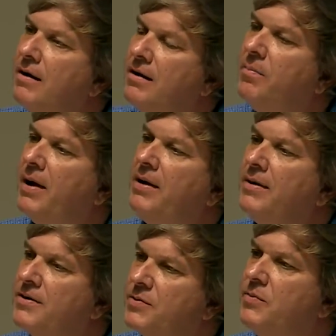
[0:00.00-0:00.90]

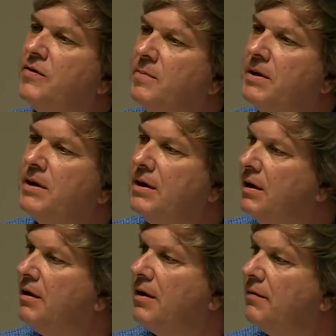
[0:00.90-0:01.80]
independence movement in
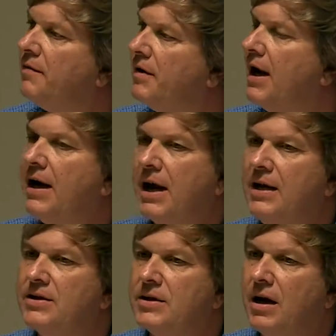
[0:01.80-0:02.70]
India for
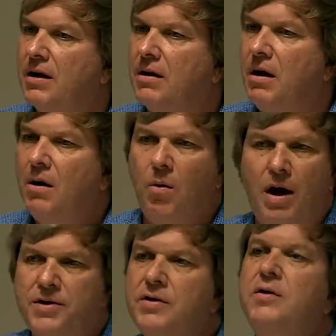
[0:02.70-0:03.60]
decades, saying,
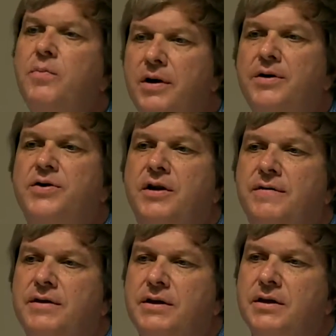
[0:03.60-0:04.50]
"Why should the British give
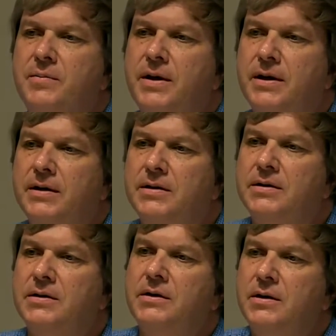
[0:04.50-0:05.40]
us
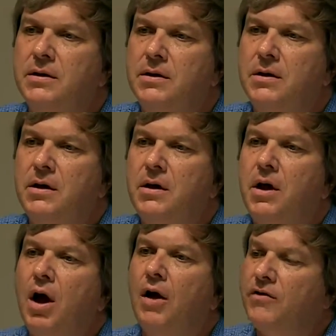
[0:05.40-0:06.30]
independence?
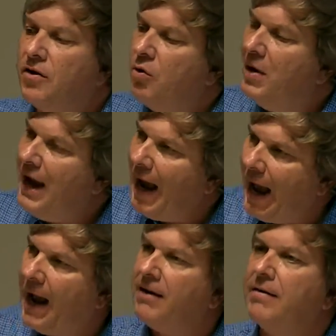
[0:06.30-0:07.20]
Until we
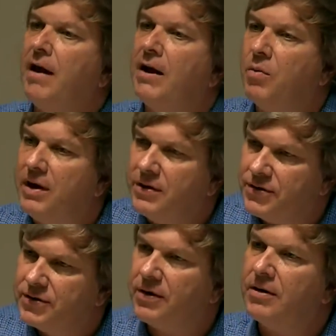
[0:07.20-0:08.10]
act like we
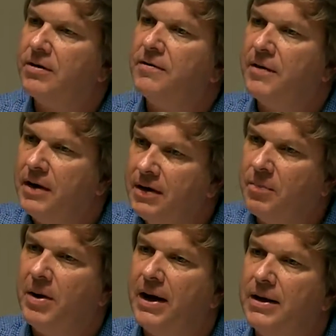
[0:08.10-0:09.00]
deserve
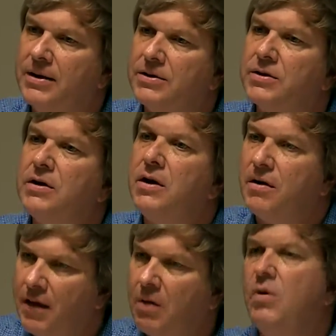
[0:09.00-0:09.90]
independence,
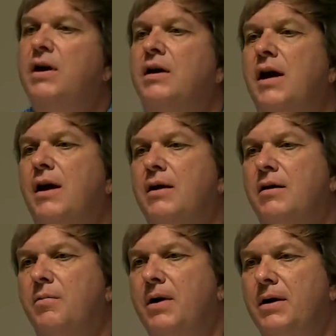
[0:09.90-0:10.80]
then we can get
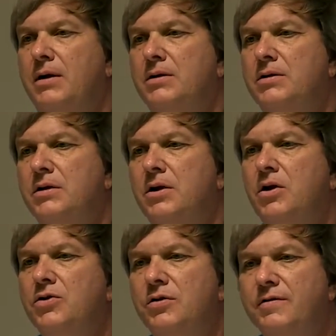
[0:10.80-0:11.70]
independence."
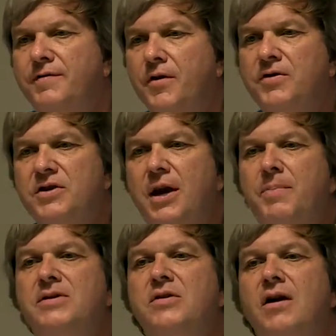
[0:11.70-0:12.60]
So the first
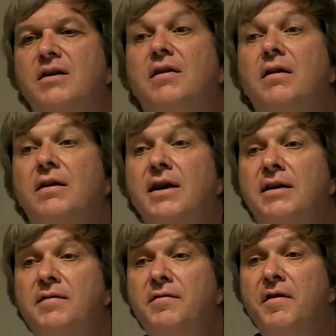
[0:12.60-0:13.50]
step is starting to
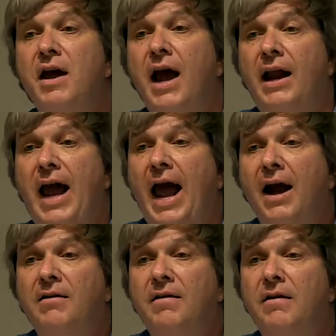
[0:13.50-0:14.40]
live and
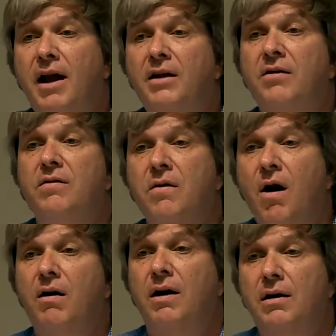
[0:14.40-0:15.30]
act like you
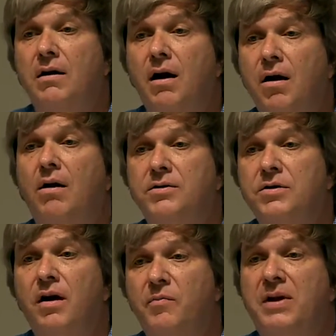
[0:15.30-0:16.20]
are in a
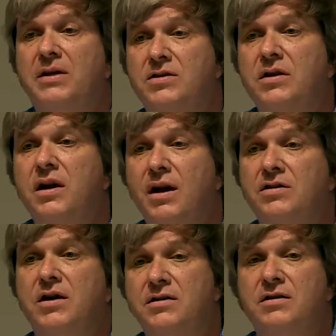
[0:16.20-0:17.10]
culture of peace and
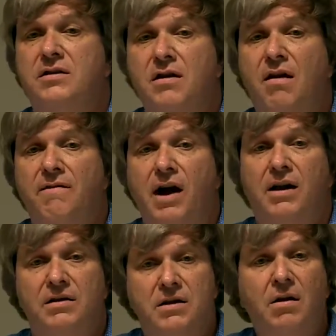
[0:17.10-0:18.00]
justice and
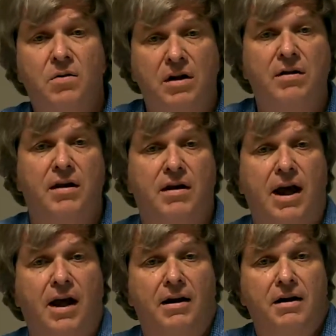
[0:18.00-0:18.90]
nonviolence. What do you think of that?